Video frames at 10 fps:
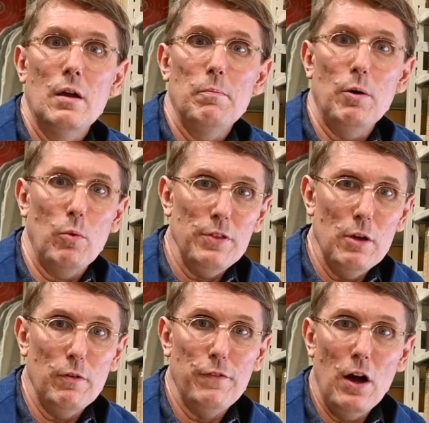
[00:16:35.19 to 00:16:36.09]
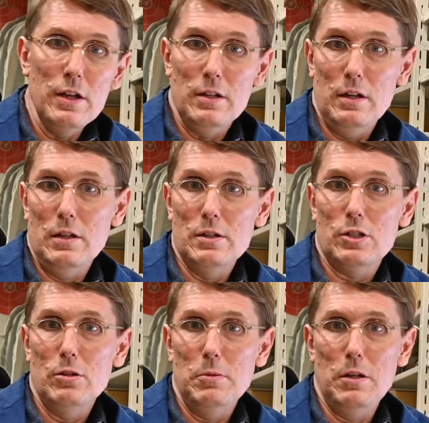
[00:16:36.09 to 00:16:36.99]
But what they were finding in
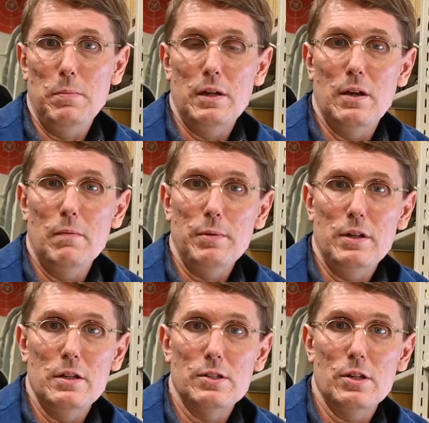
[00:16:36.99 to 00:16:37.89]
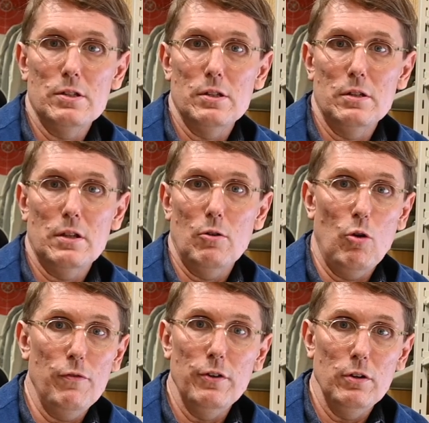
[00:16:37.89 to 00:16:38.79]
so many big companies is that
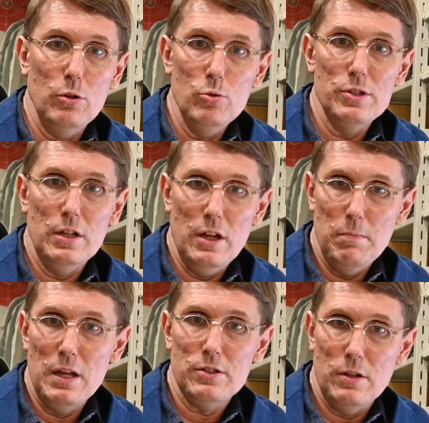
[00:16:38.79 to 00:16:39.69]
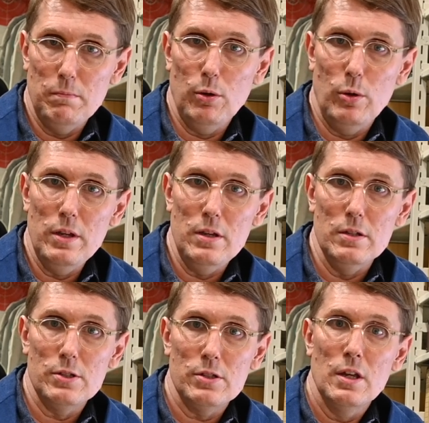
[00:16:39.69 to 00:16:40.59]
they're often losing their best
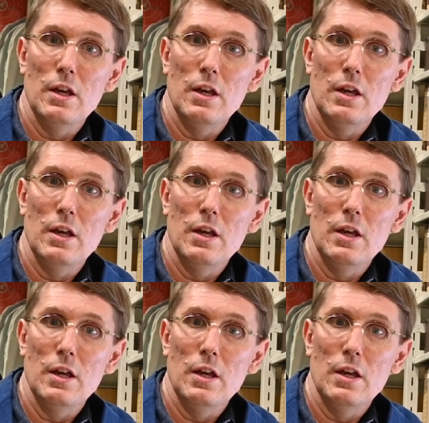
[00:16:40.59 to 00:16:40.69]
employees.